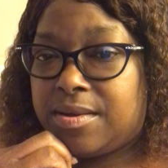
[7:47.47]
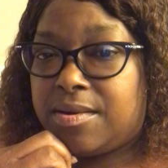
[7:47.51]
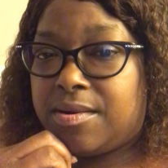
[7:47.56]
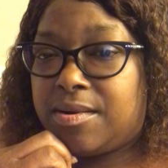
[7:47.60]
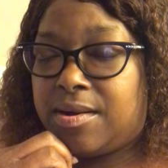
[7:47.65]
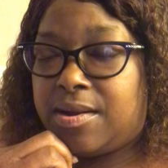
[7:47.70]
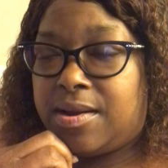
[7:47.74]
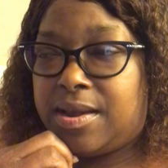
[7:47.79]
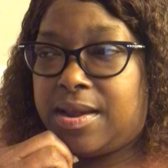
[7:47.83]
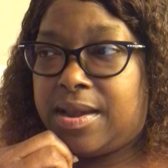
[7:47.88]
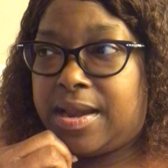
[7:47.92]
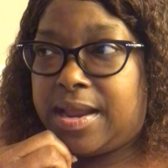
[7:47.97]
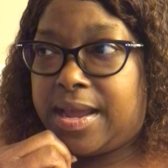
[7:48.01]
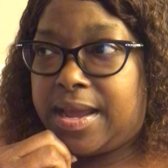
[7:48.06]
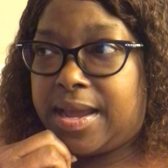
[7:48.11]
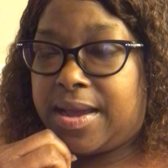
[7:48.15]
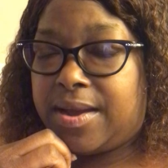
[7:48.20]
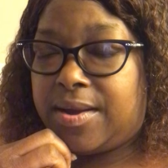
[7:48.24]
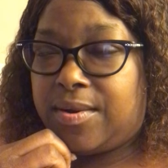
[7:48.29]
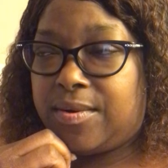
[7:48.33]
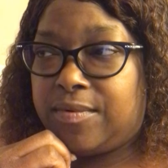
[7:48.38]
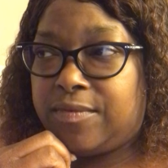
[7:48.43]
are
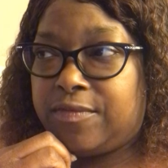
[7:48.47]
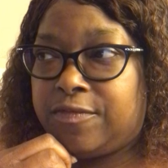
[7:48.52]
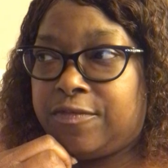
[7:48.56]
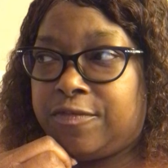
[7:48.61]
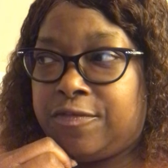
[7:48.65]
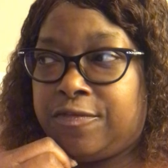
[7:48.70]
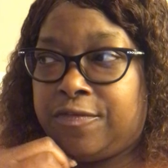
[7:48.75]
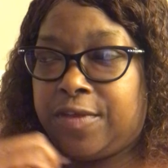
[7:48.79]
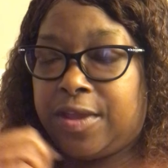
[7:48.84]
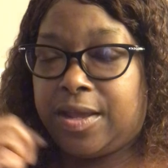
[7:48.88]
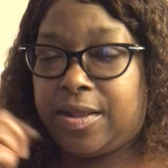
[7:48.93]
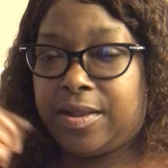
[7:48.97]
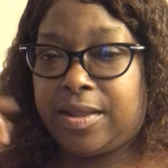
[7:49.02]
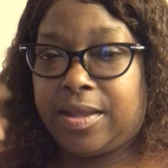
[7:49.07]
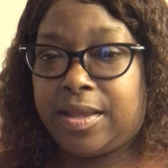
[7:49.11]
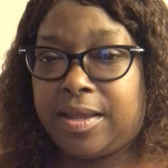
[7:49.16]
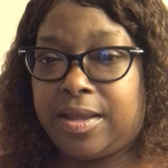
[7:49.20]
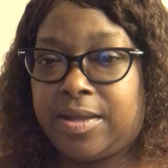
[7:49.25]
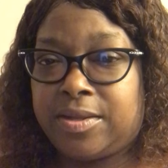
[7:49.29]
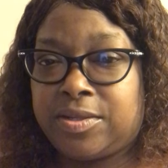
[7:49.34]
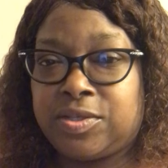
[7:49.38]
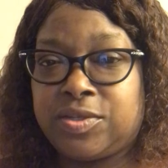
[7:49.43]
now feeling
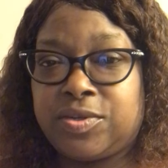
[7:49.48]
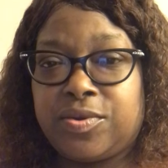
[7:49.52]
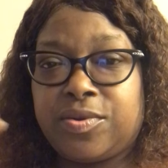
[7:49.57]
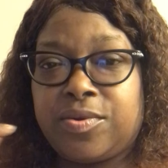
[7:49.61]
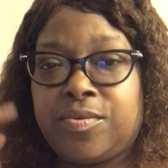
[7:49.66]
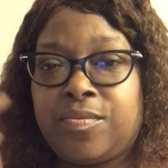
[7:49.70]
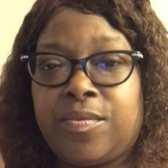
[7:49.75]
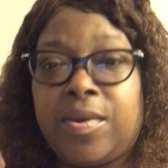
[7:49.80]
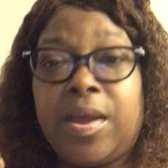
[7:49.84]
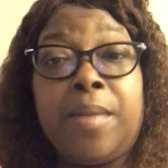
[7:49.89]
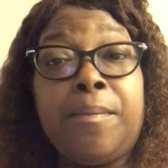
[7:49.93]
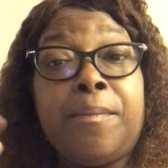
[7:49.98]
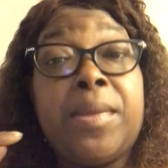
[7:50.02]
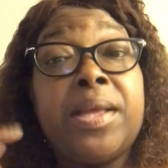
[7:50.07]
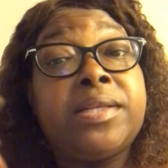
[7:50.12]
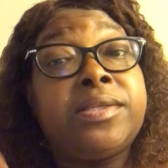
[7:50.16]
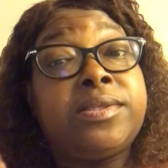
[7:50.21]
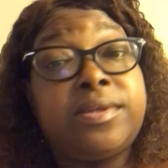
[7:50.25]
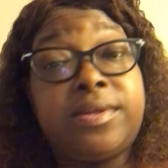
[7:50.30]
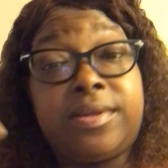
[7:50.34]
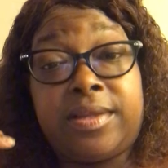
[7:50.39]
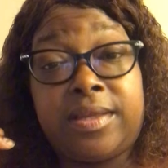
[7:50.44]
a certain way
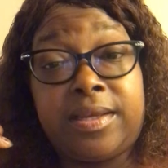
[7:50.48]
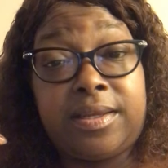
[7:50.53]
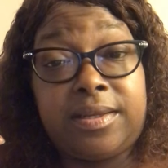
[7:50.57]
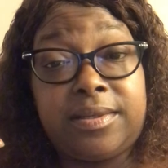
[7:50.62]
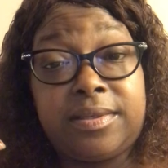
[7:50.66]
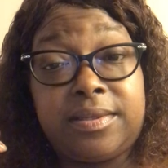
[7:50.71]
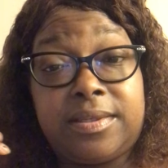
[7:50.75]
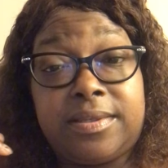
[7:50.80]
mentally.